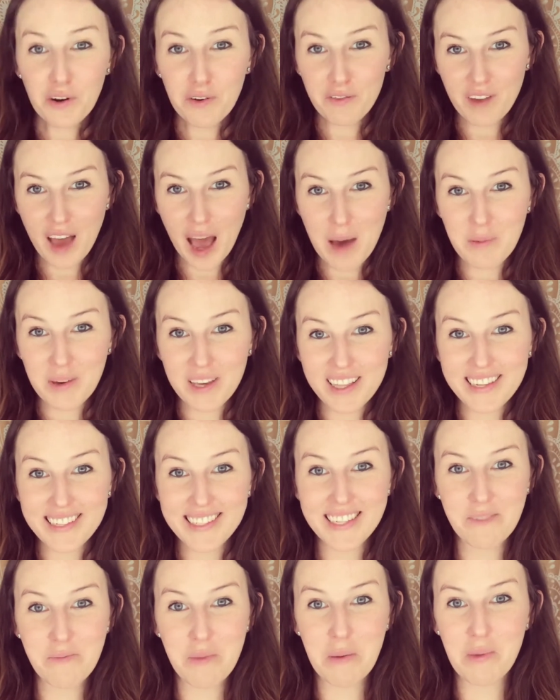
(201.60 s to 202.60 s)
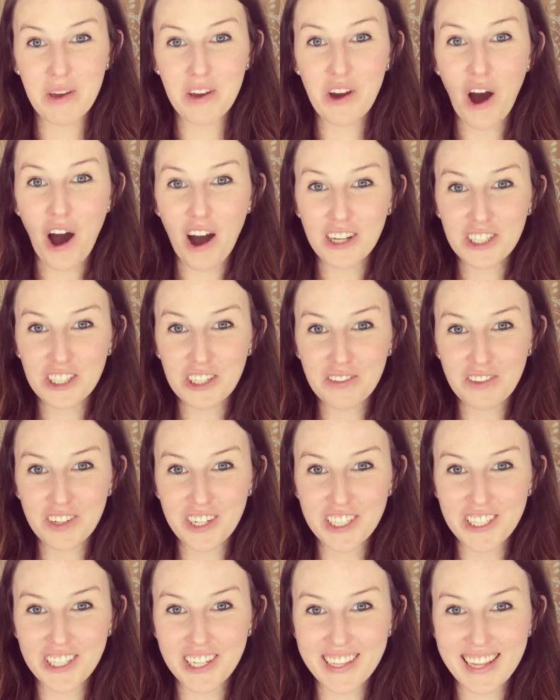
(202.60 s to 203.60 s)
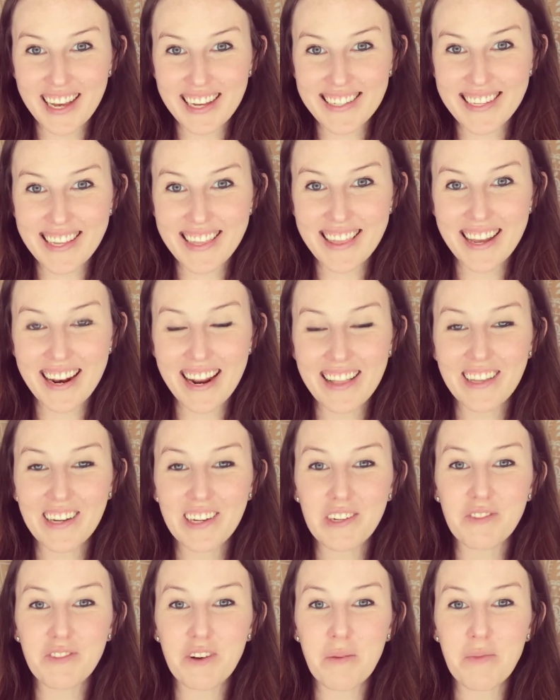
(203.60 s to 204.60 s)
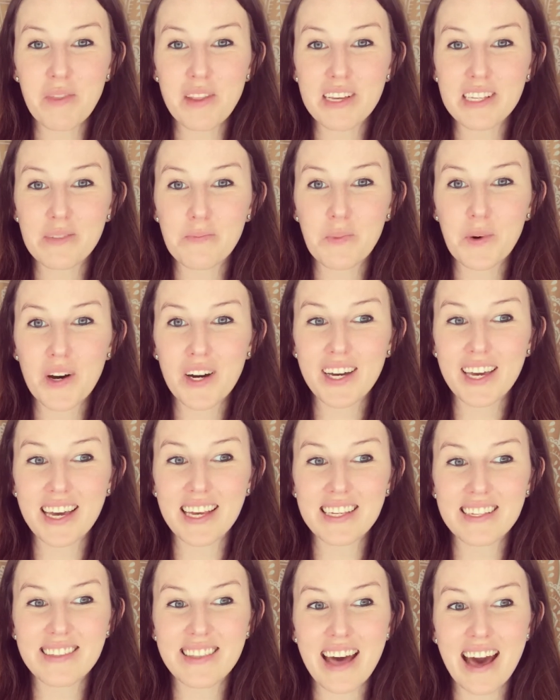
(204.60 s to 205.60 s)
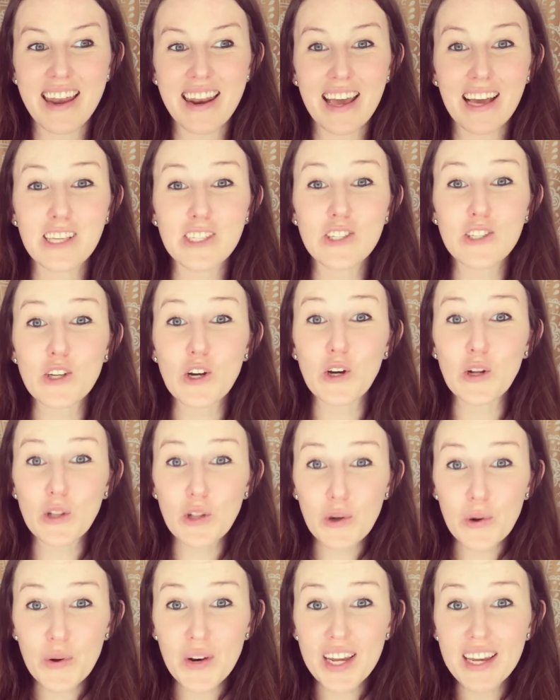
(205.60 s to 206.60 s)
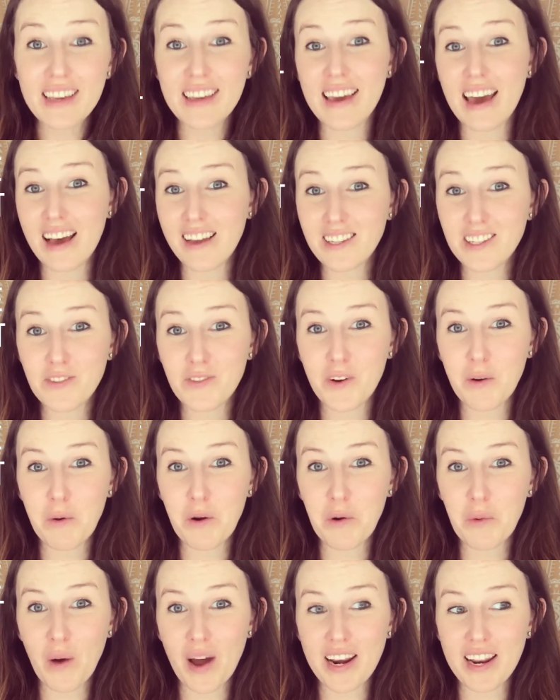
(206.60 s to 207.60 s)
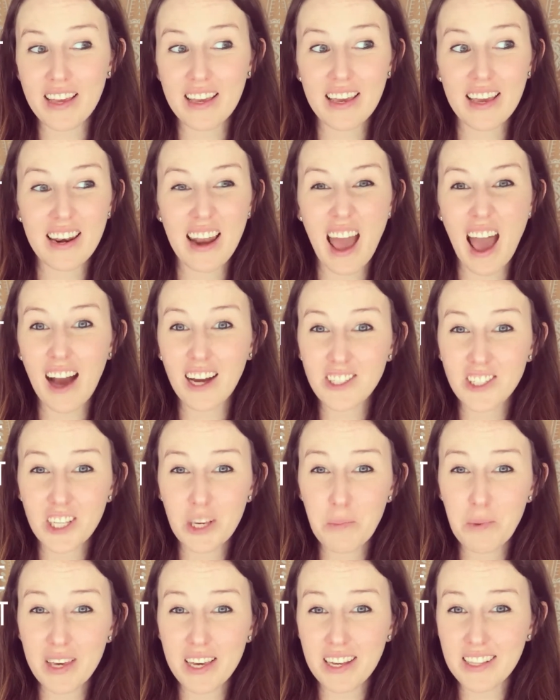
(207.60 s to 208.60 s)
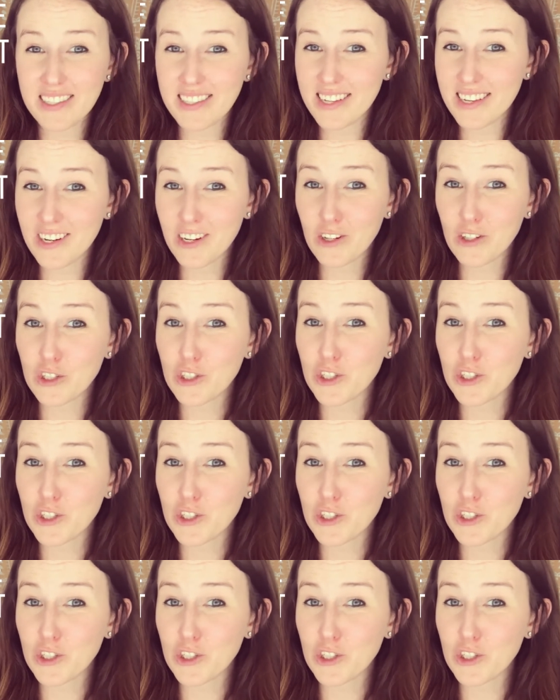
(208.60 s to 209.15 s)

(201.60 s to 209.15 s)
fabulous and maybe controversial lesson that I learned from this book is that excluding guests from your wedding can actually be considered